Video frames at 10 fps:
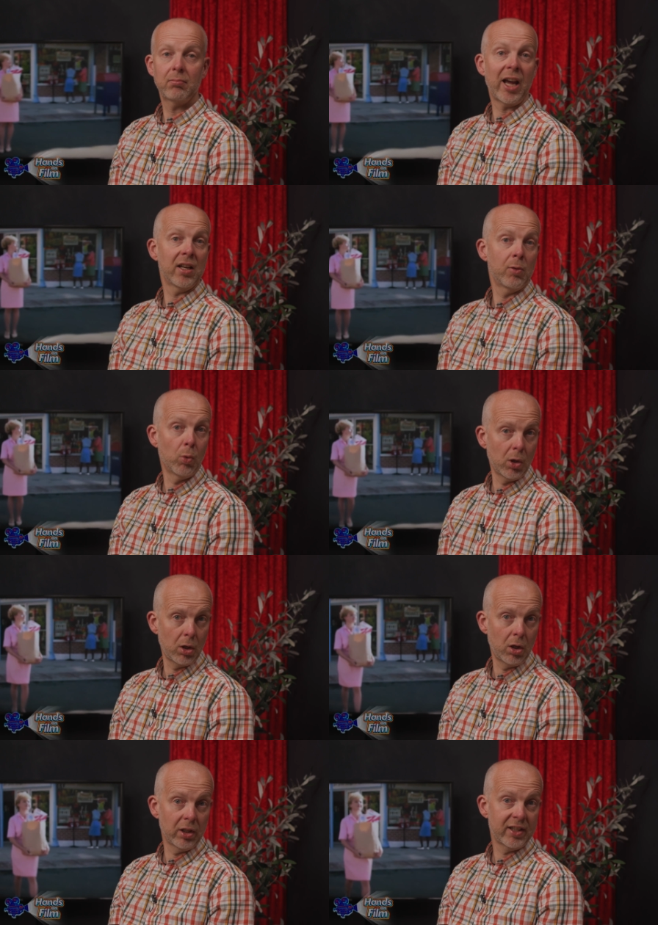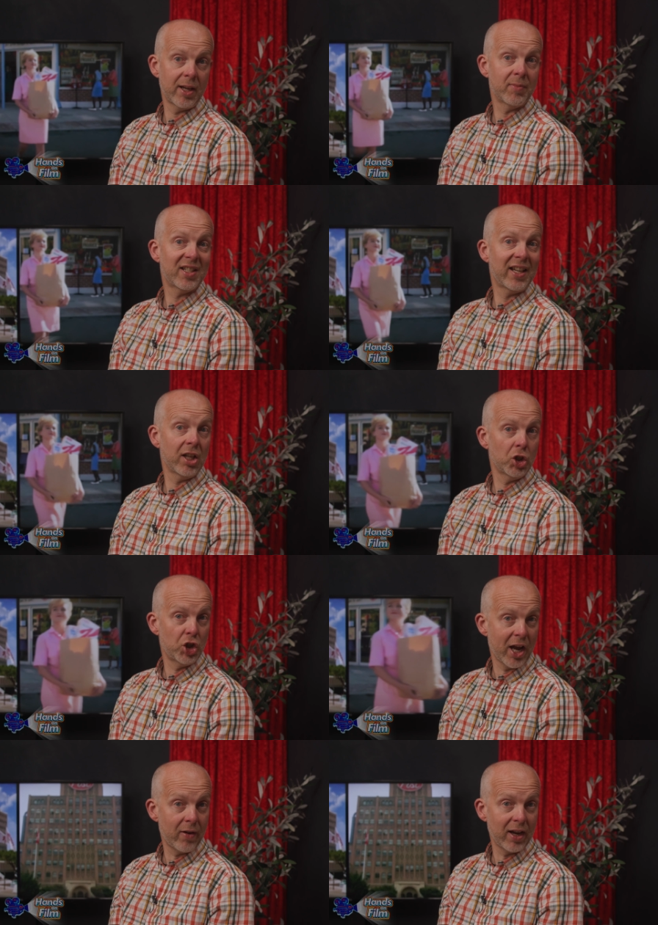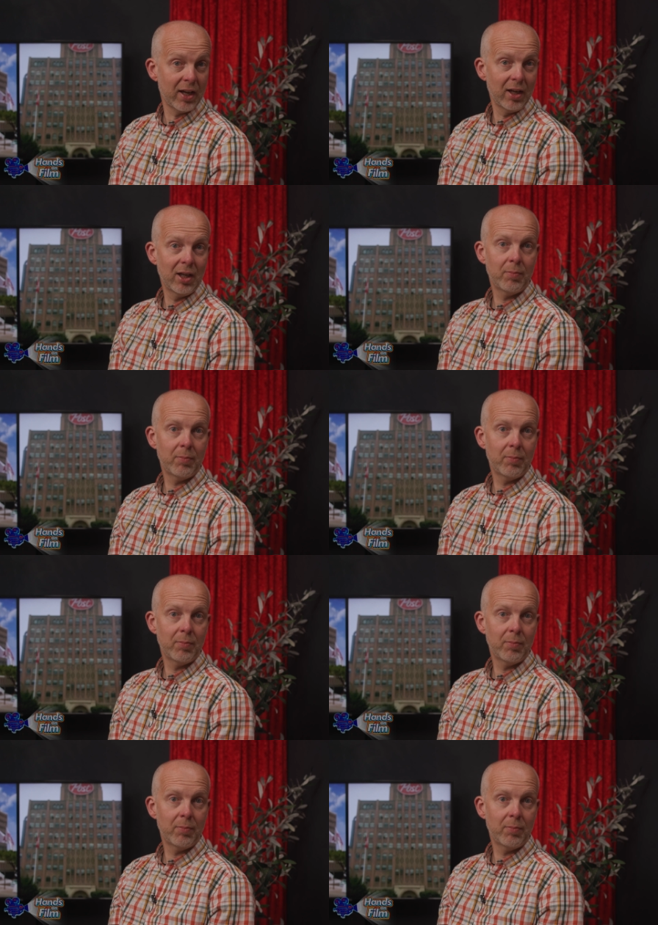Andy Warhol attempts to kill Jerry,